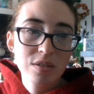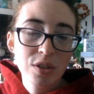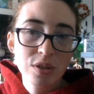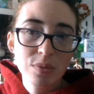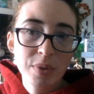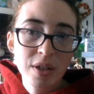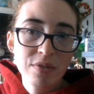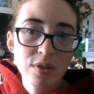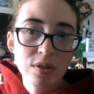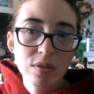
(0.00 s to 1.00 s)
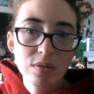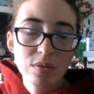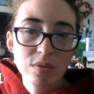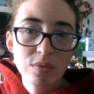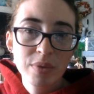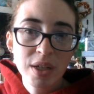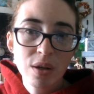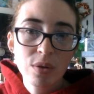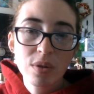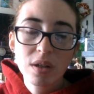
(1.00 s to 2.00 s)
dirt wherever we
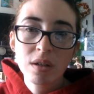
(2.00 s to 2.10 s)
go.